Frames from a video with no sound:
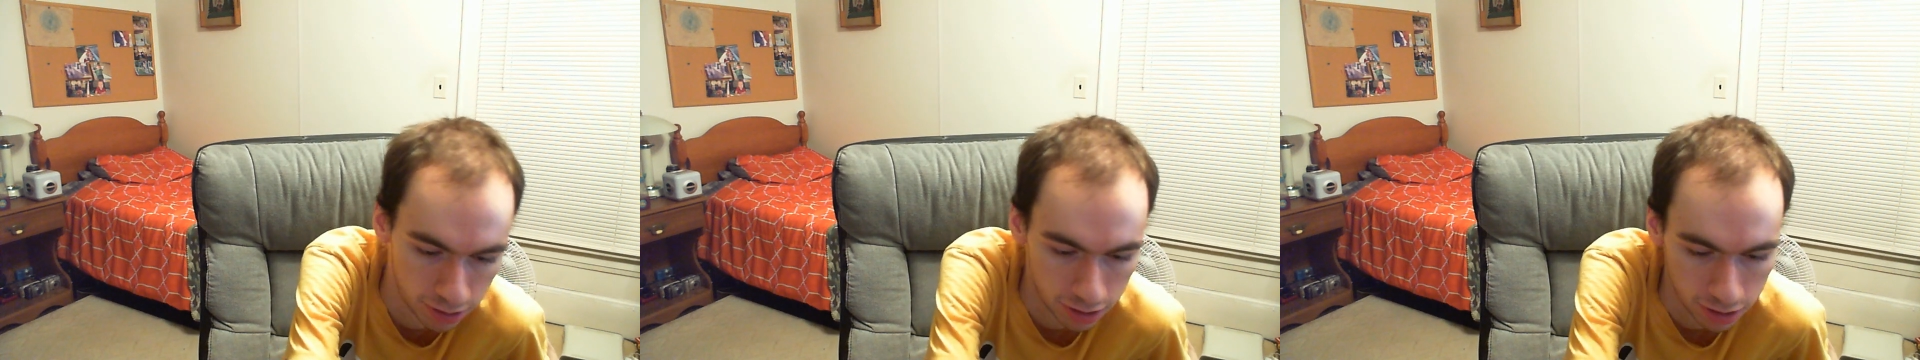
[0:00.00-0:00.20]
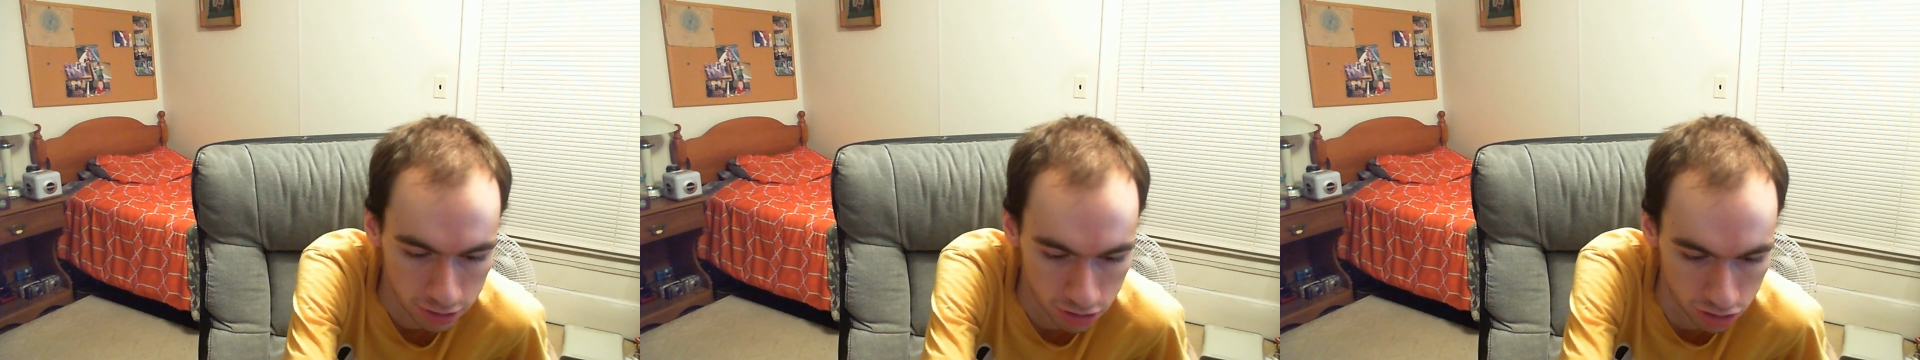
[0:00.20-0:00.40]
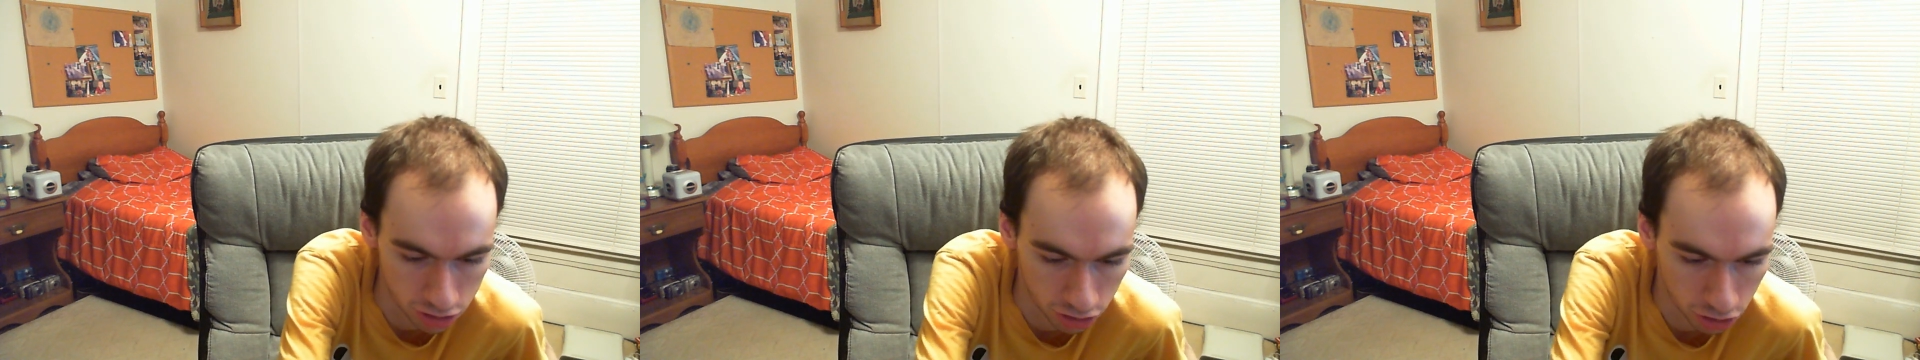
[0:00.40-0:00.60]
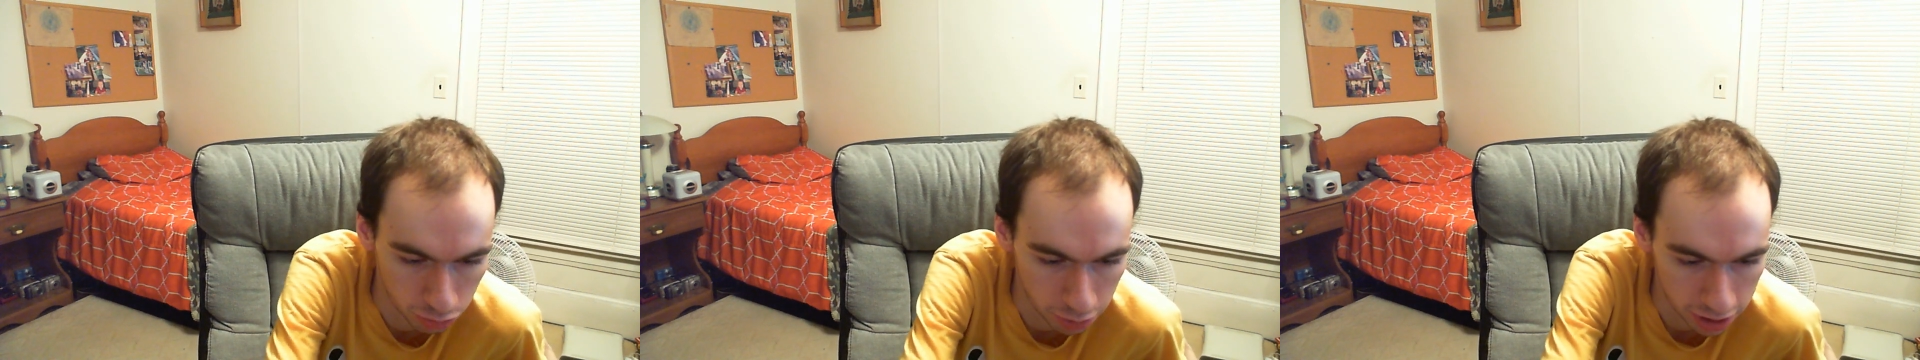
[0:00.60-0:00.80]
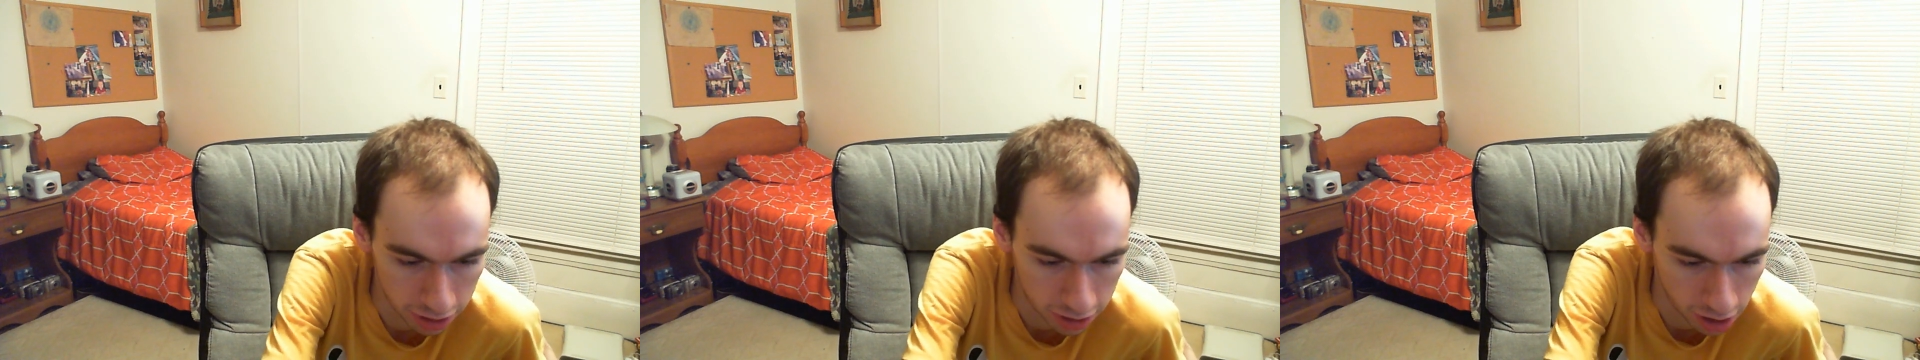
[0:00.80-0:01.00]
It's a good
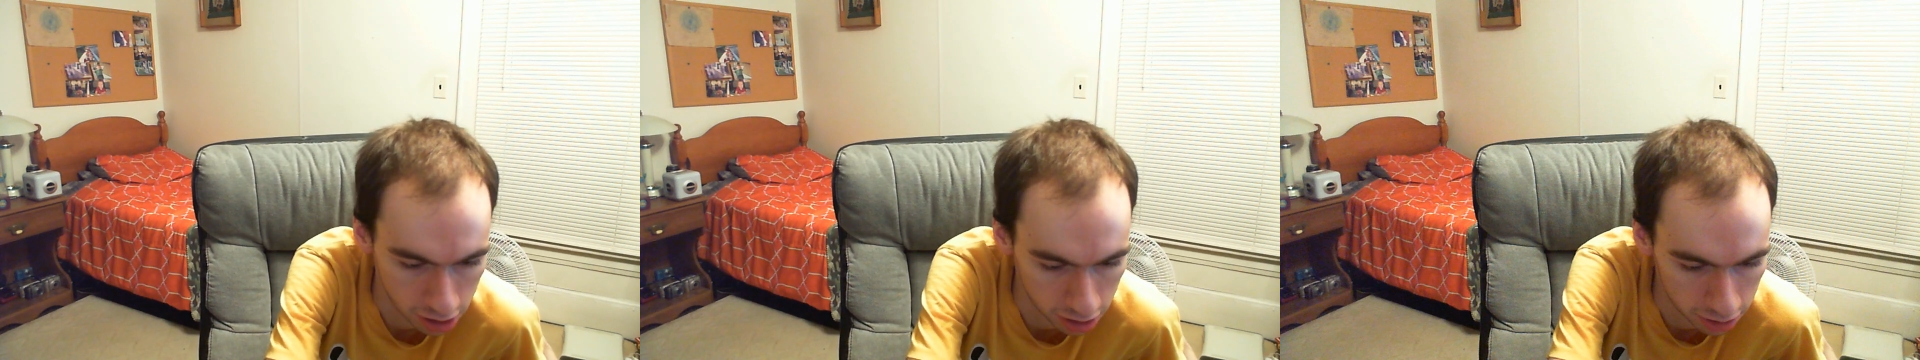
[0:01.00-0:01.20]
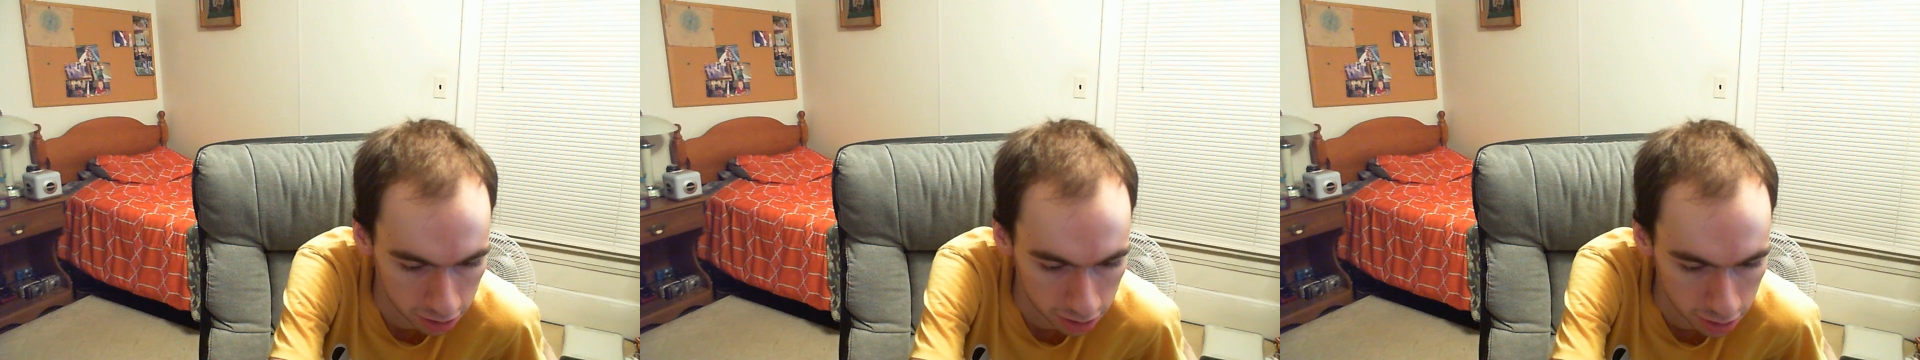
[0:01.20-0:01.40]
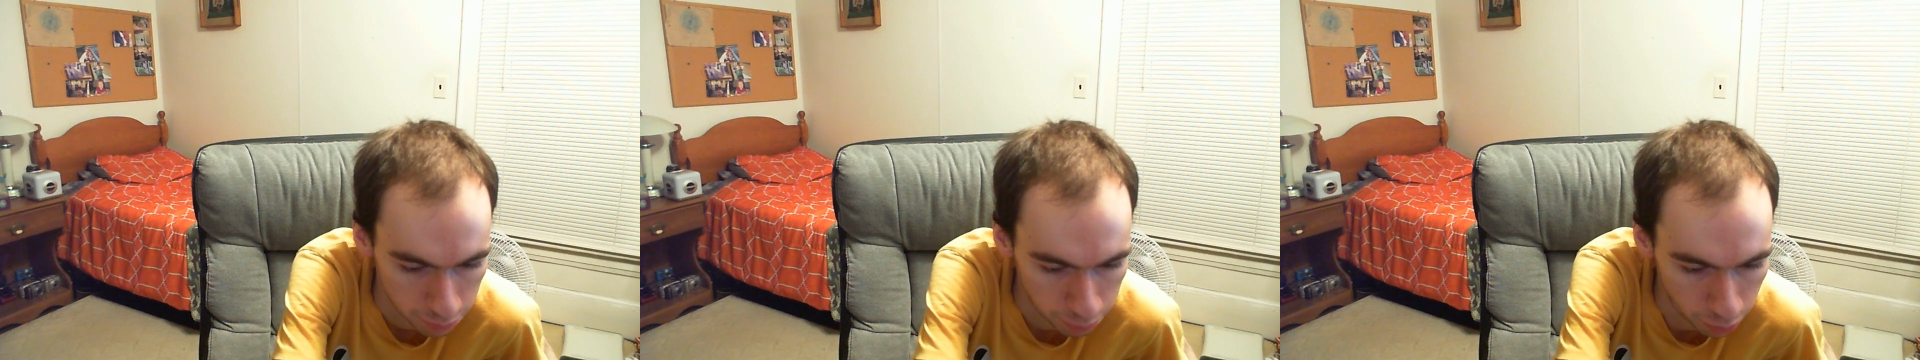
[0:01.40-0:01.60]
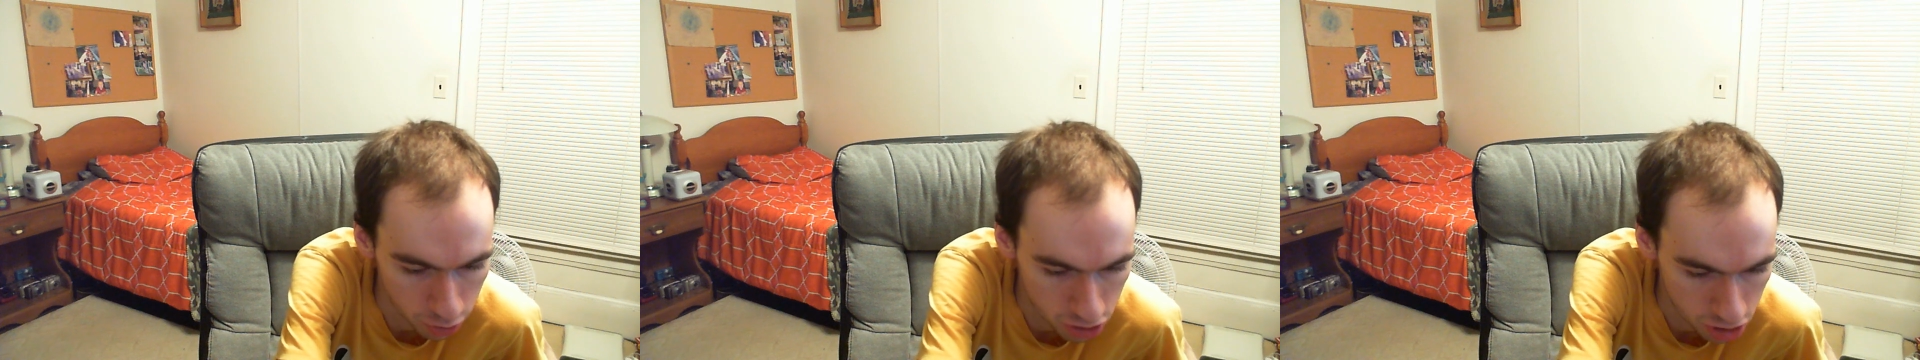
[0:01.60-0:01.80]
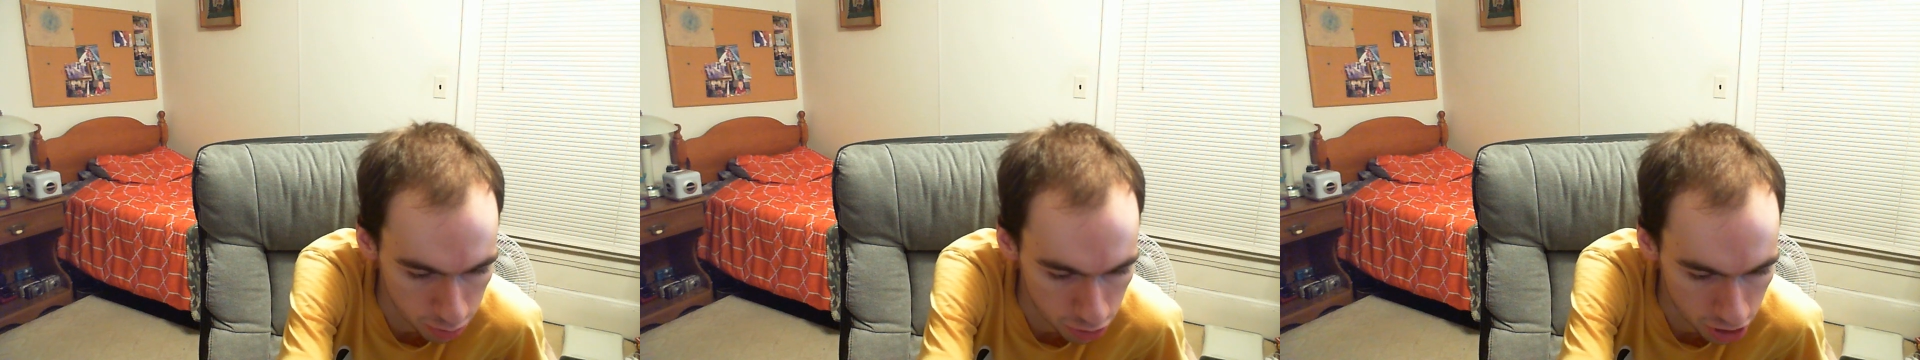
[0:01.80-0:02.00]
way to kind of put
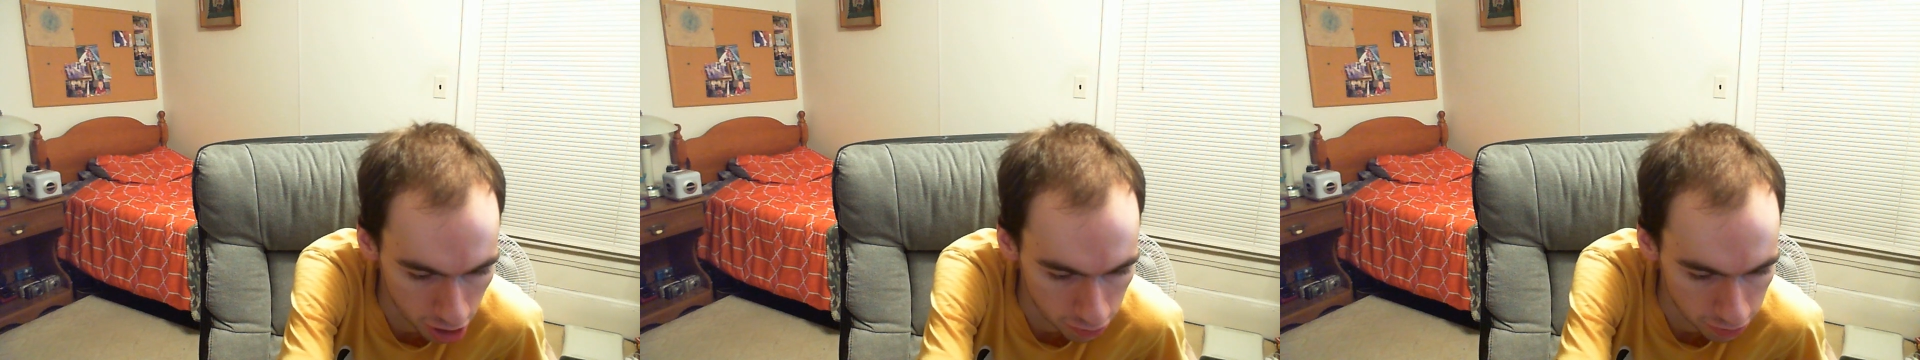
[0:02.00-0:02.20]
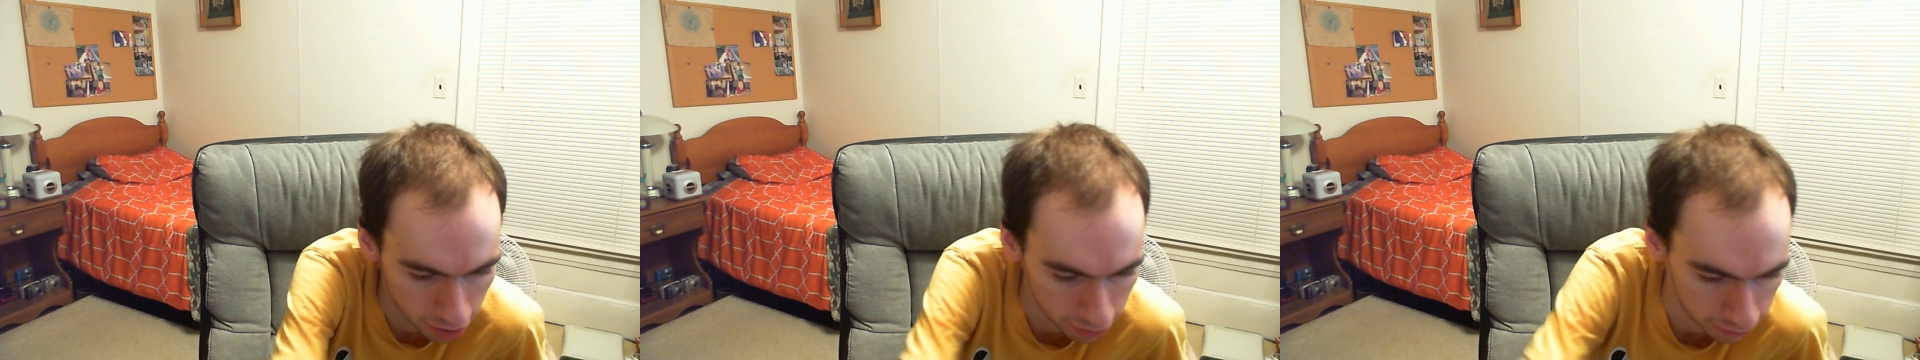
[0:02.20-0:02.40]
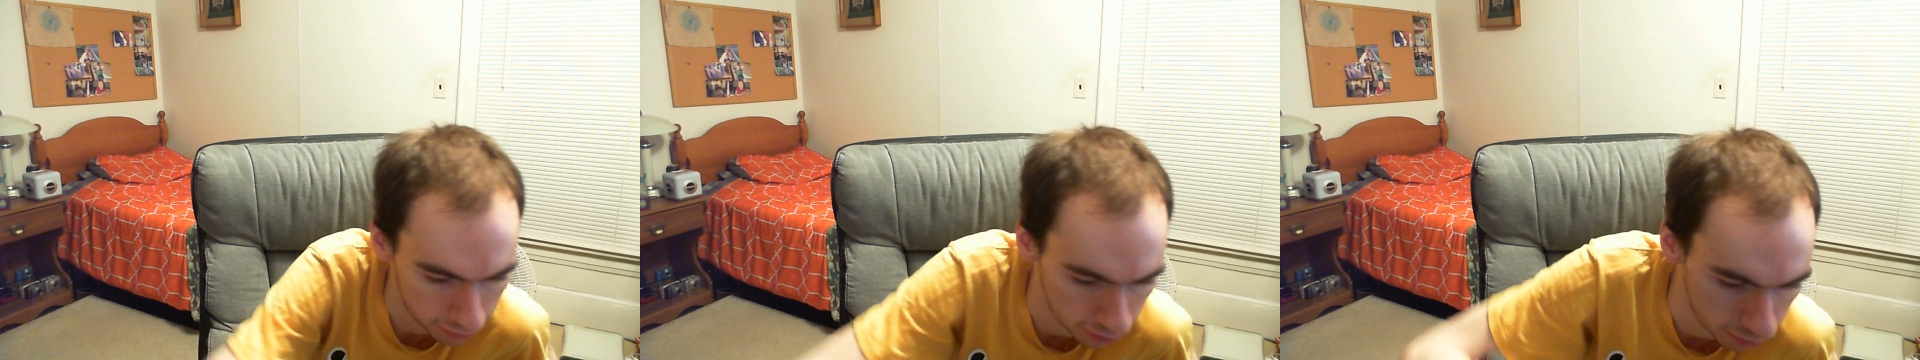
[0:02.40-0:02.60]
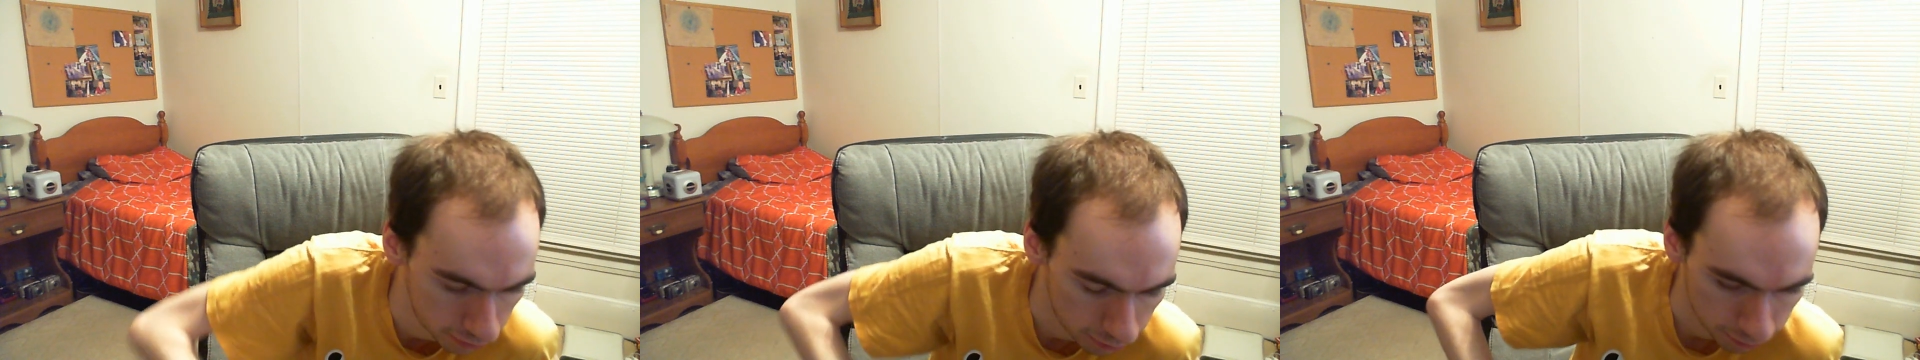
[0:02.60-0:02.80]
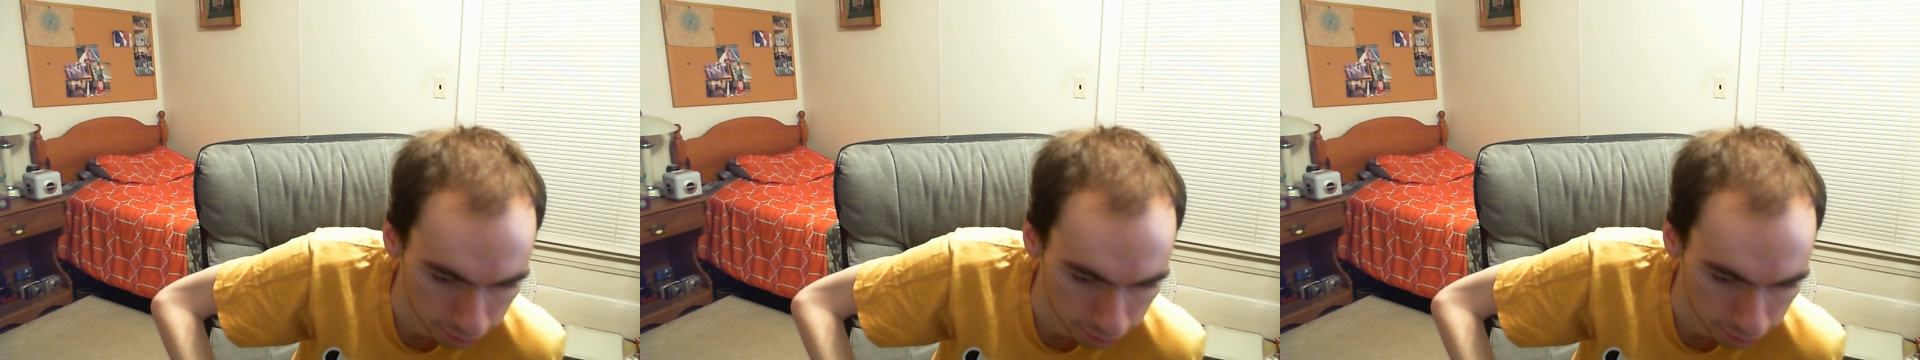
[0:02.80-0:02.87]
some stuff out there,